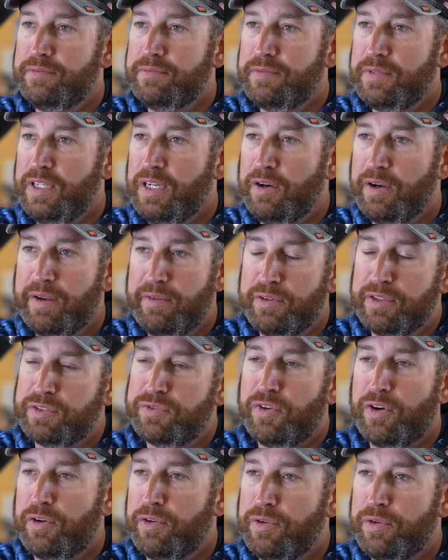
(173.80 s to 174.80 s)
even as
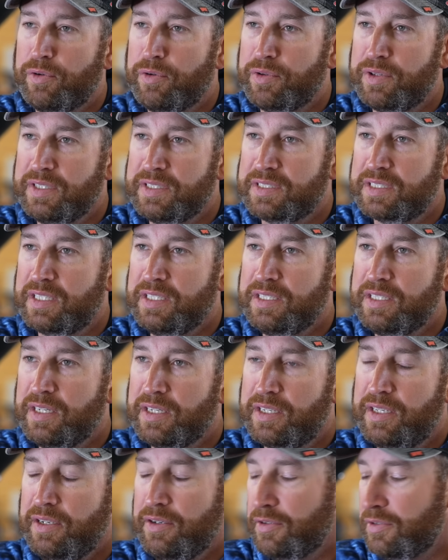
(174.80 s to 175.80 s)
far north as
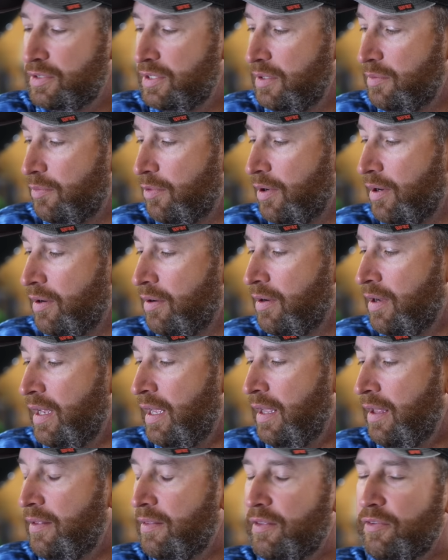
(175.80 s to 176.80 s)
Kentucky or somewhere,
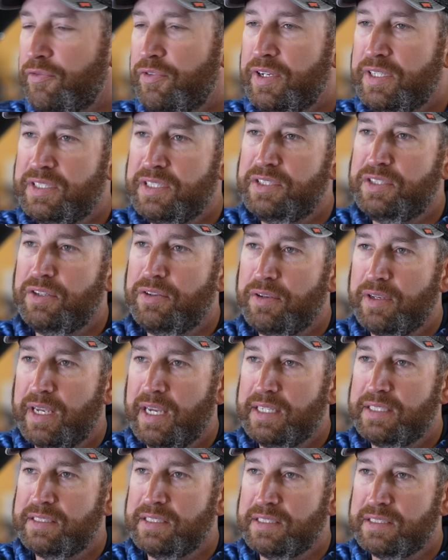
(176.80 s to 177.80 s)
the fish that you can
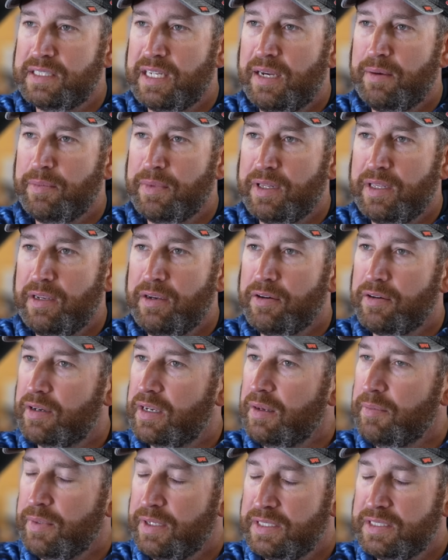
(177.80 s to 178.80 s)
catch this time of the year
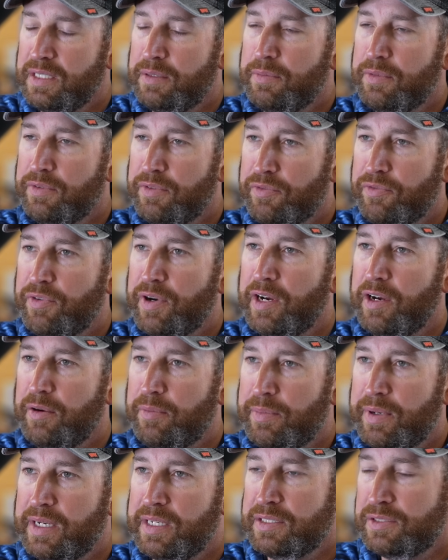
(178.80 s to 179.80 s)
can be some of the very
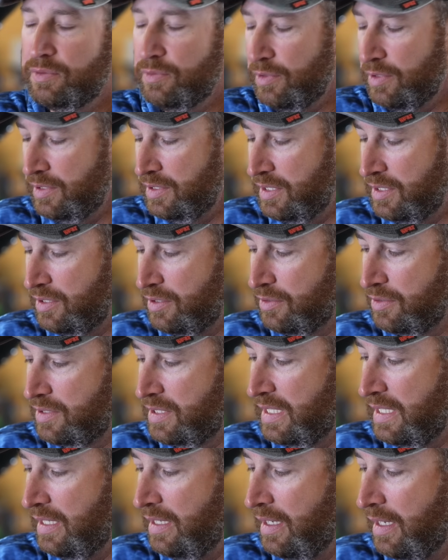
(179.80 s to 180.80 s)
biggest ones that you'll
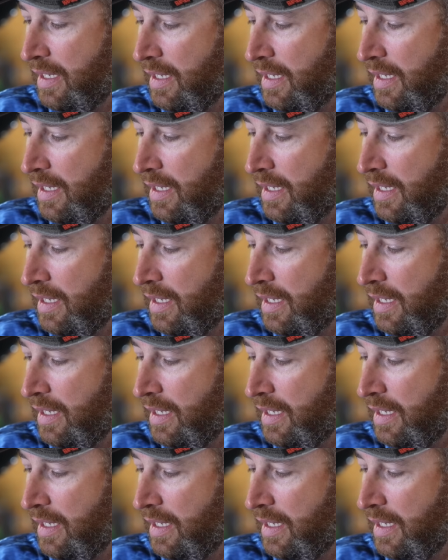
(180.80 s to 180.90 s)
see